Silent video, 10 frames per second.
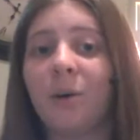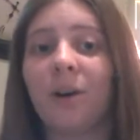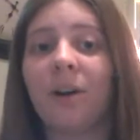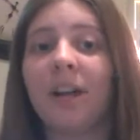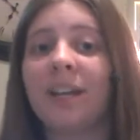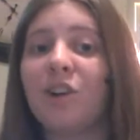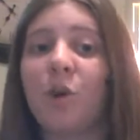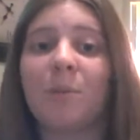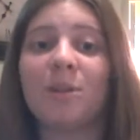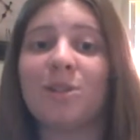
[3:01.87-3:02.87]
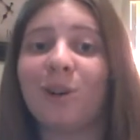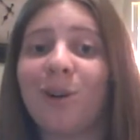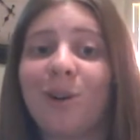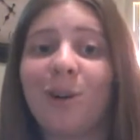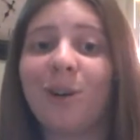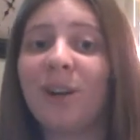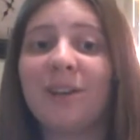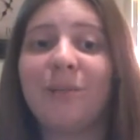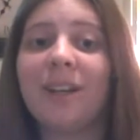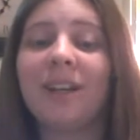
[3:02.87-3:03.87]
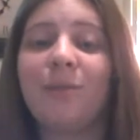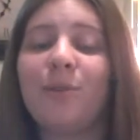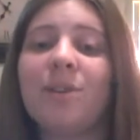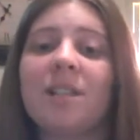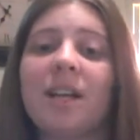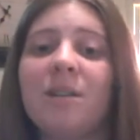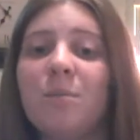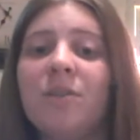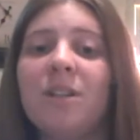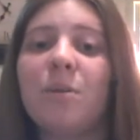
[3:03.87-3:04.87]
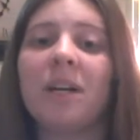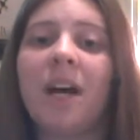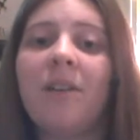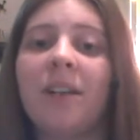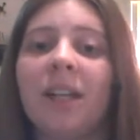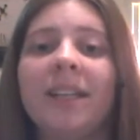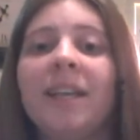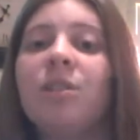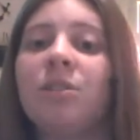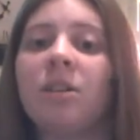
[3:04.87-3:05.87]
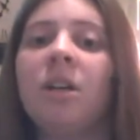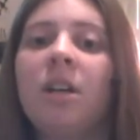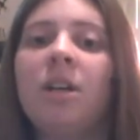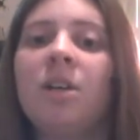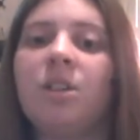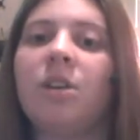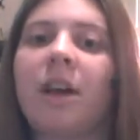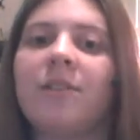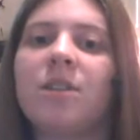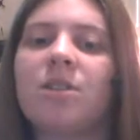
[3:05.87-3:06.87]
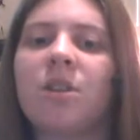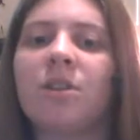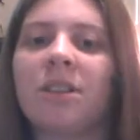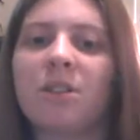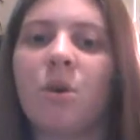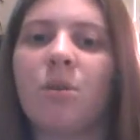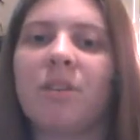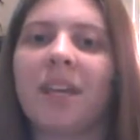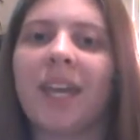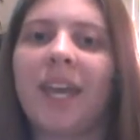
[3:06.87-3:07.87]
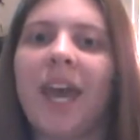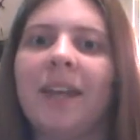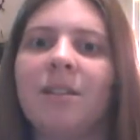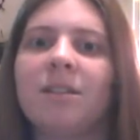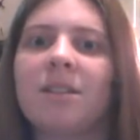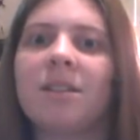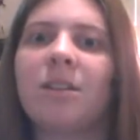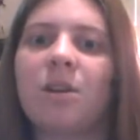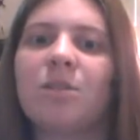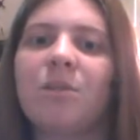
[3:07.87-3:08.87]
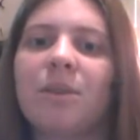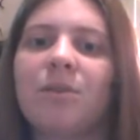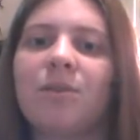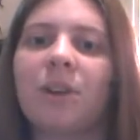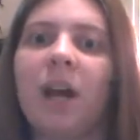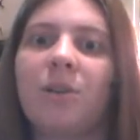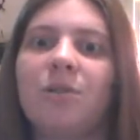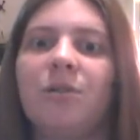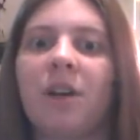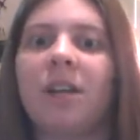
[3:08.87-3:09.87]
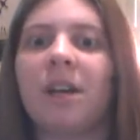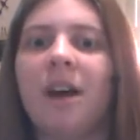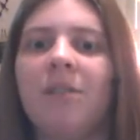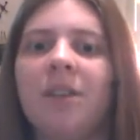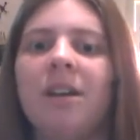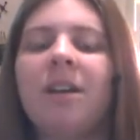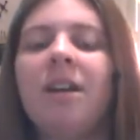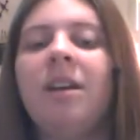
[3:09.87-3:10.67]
or in an open circle, or even if you decide to move into a coven, then you'll have to start this whole thing again. This could also be used for how to find a coven.